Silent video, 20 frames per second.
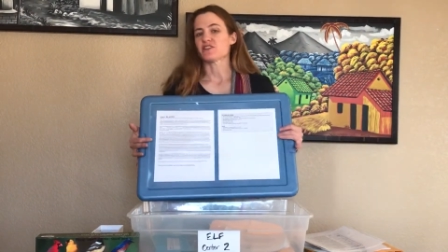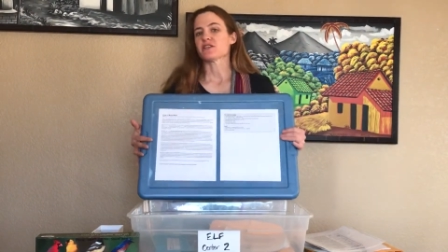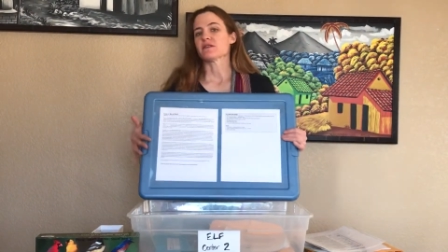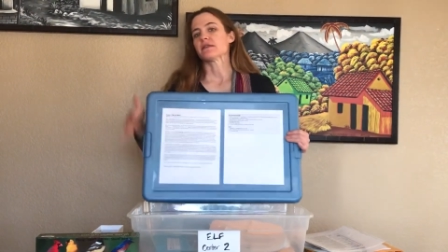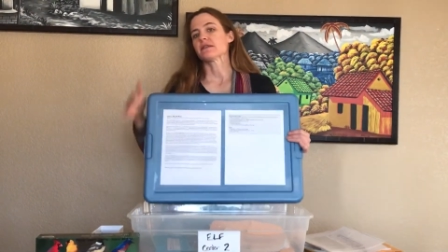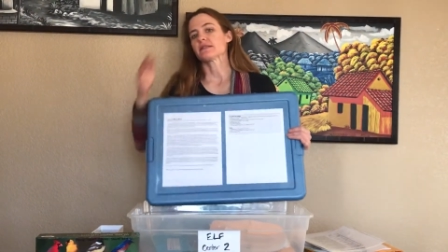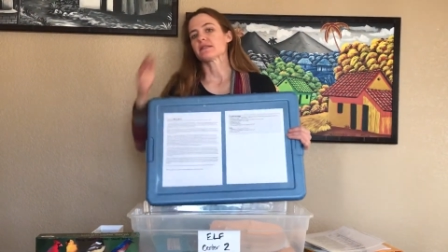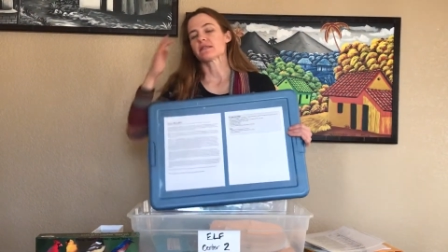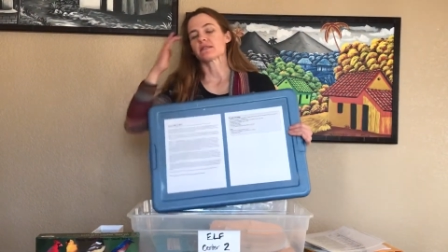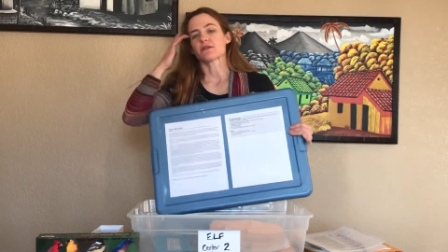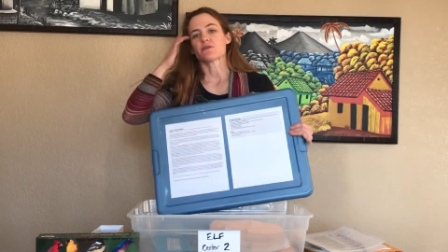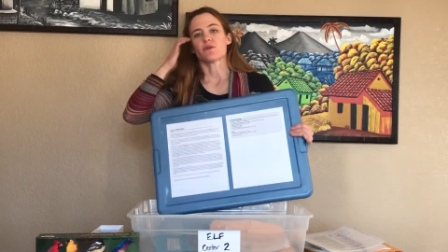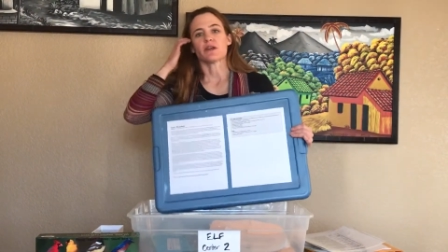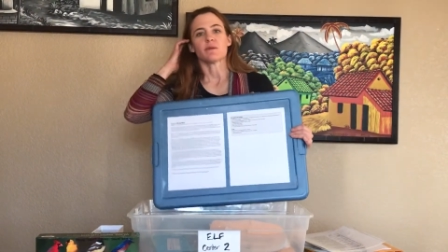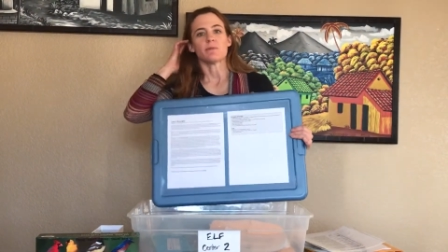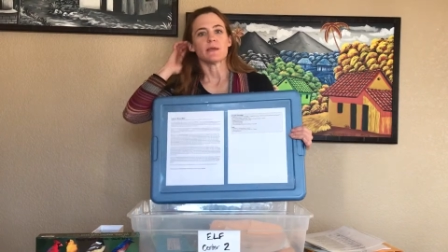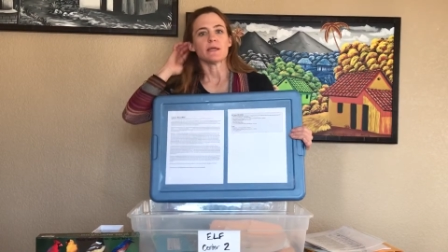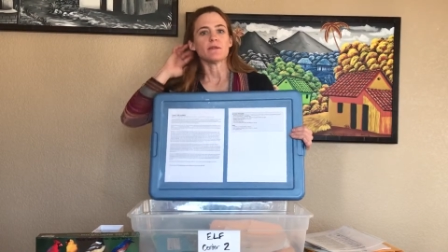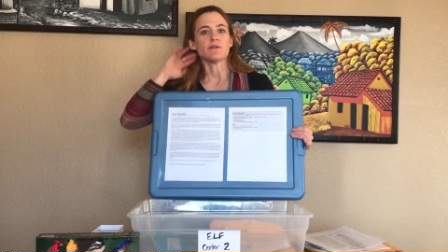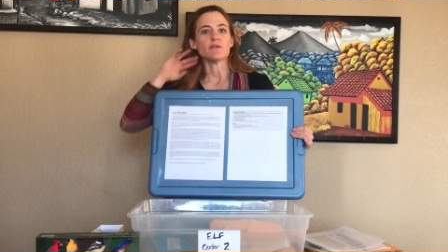and this is going to
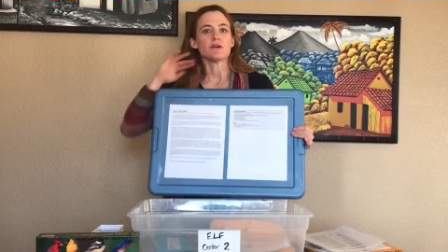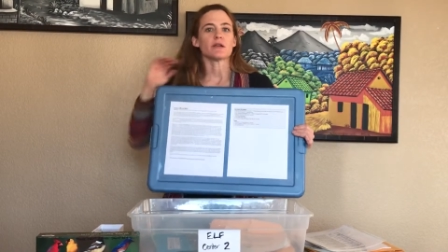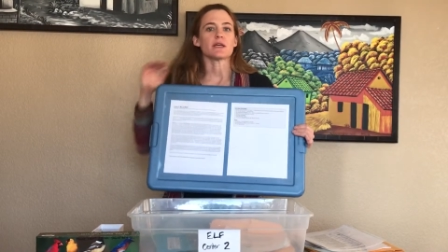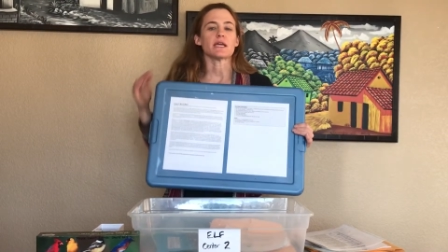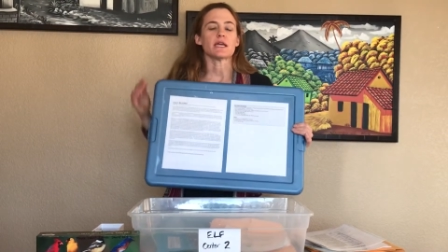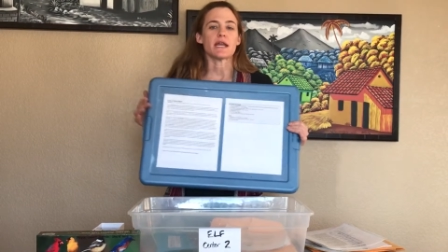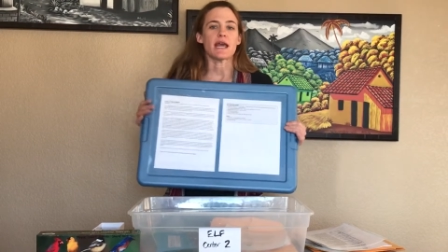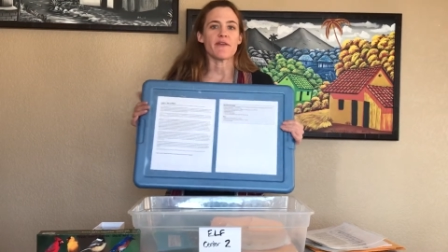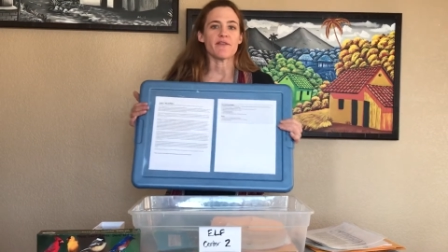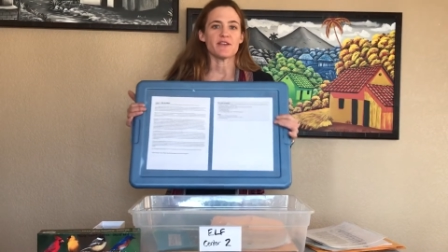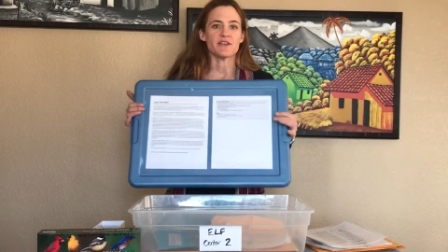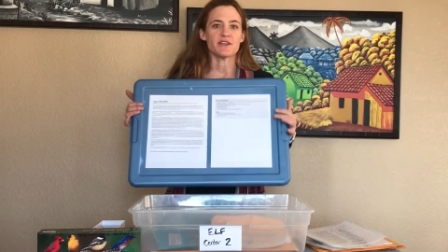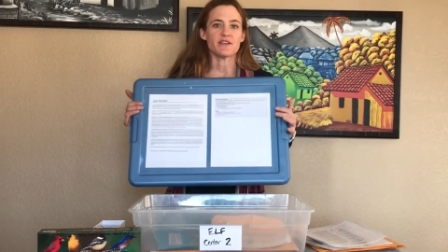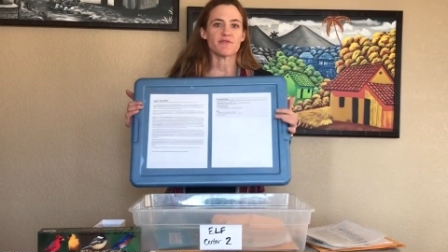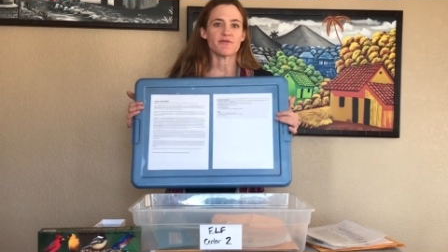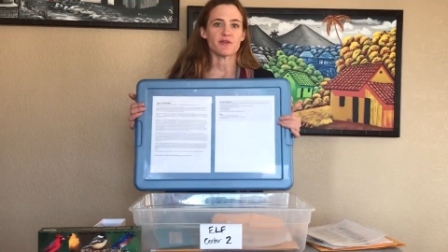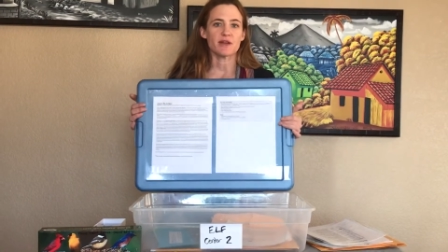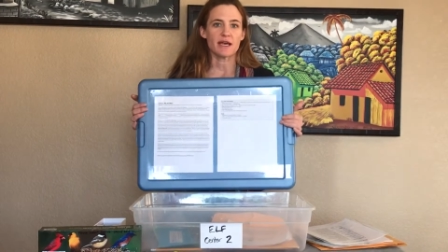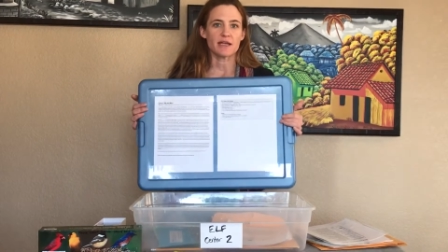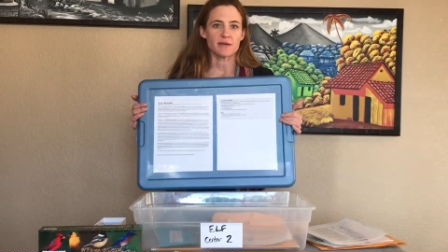be looking at the
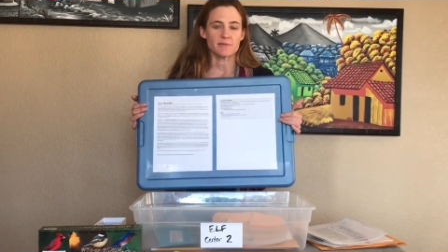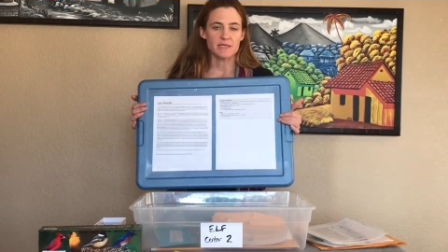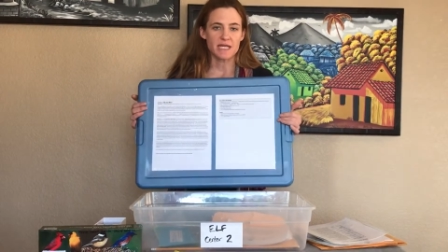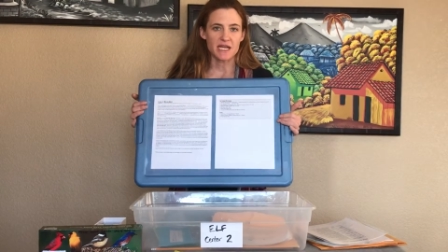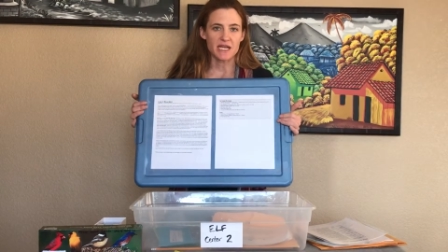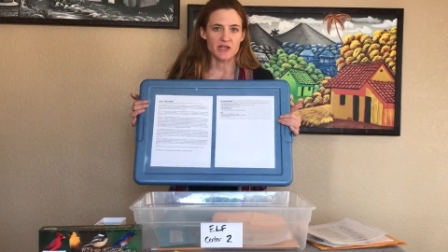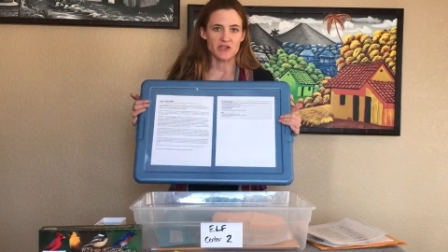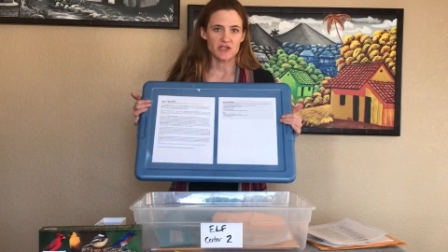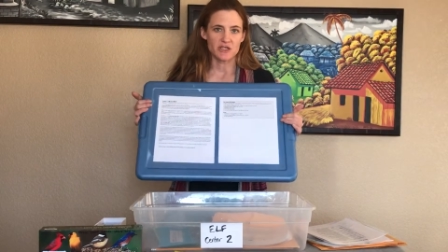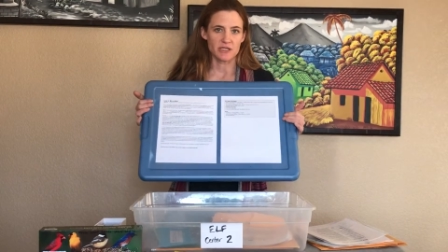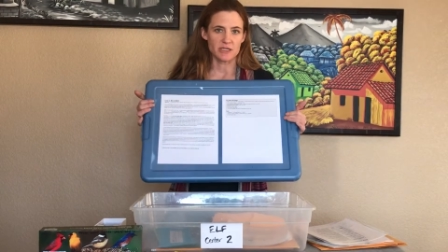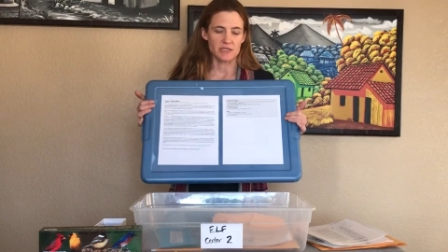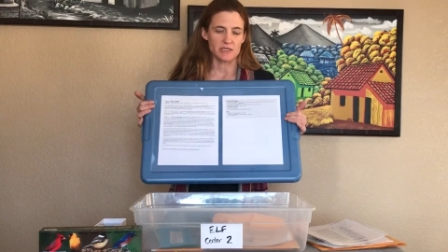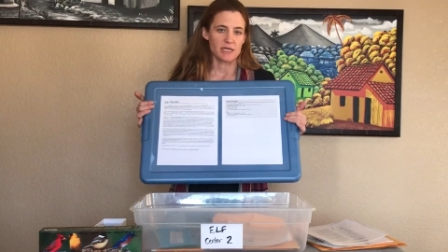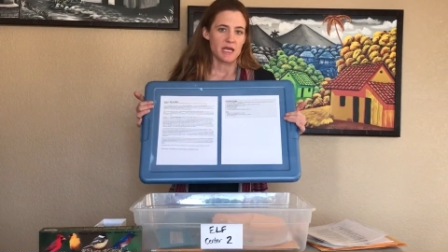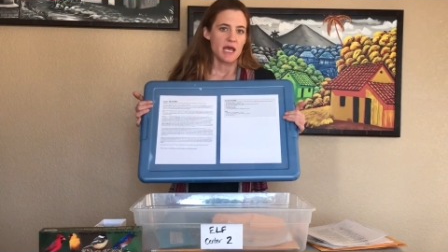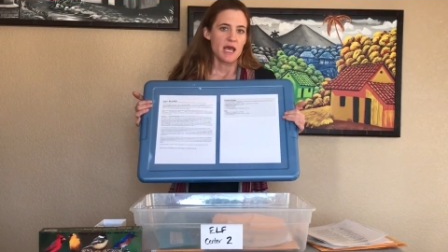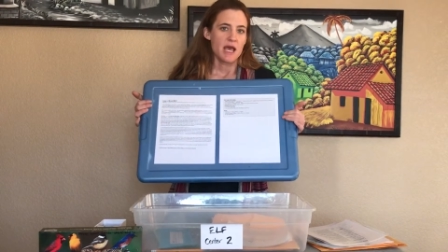different adaptations